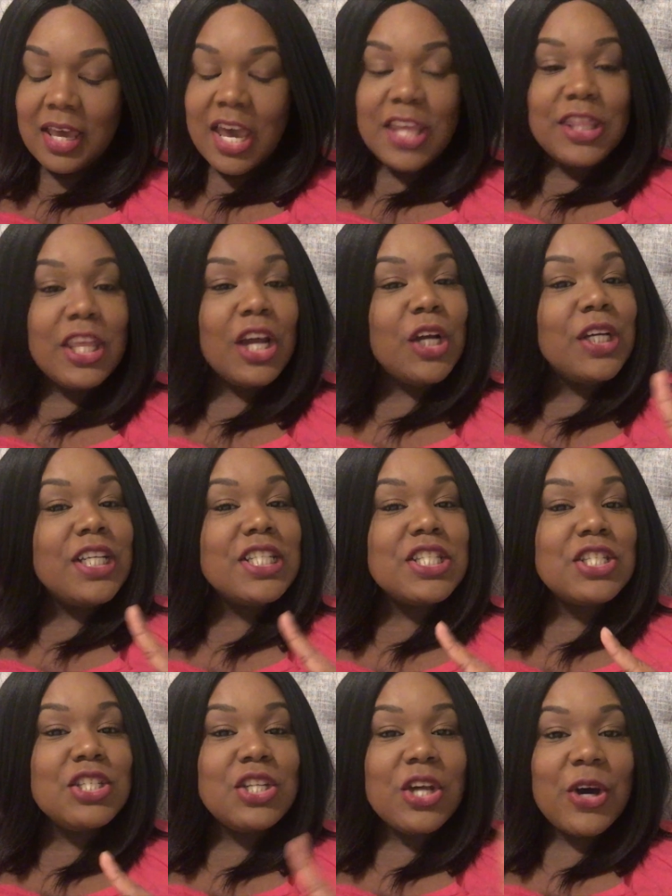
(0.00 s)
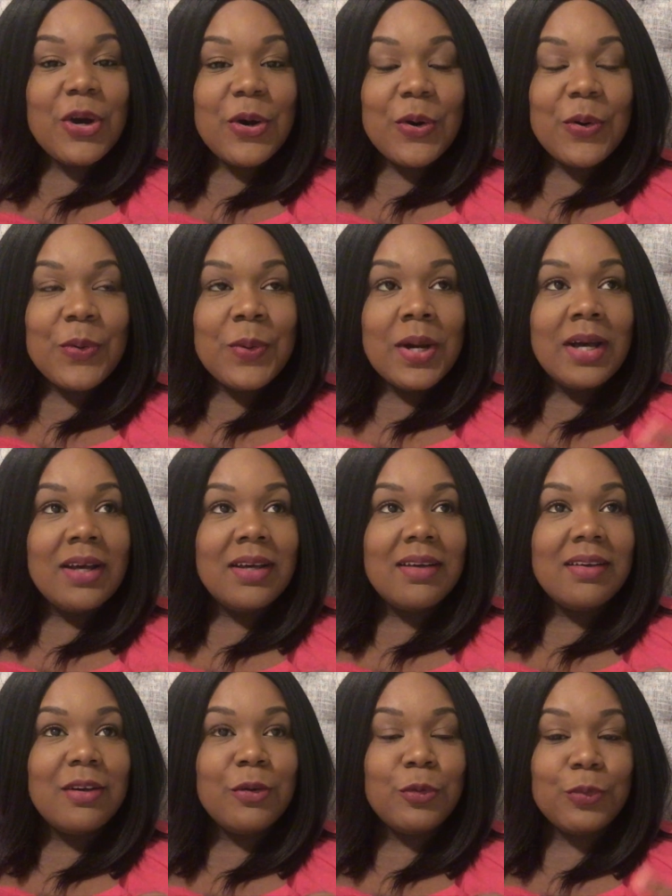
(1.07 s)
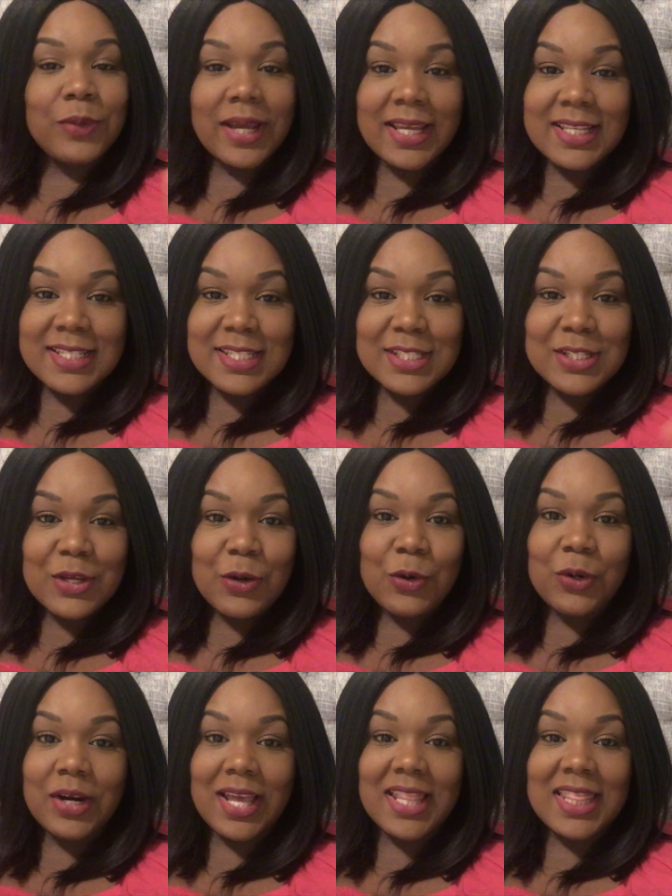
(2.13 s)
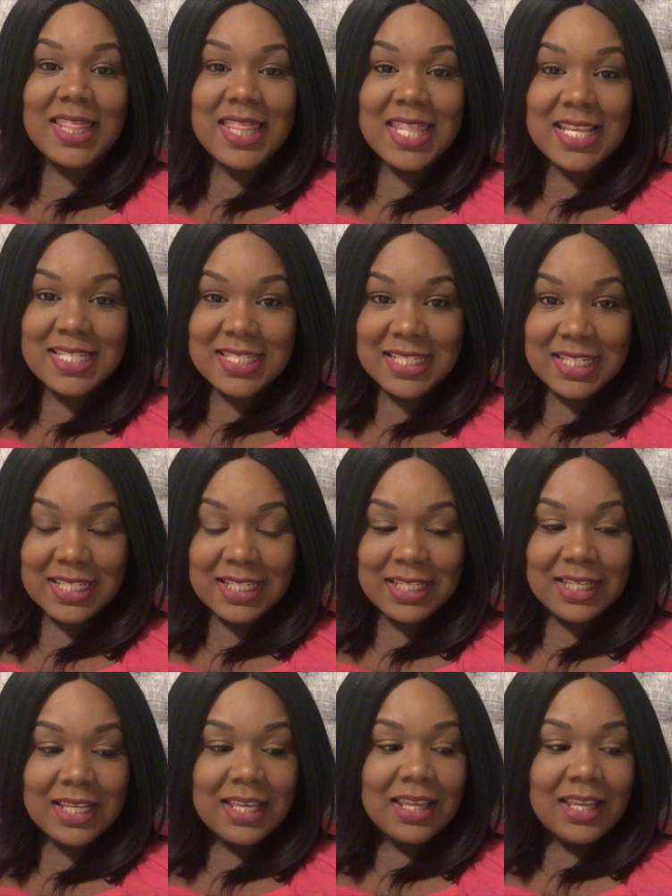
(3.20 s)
there is no race or ethnicity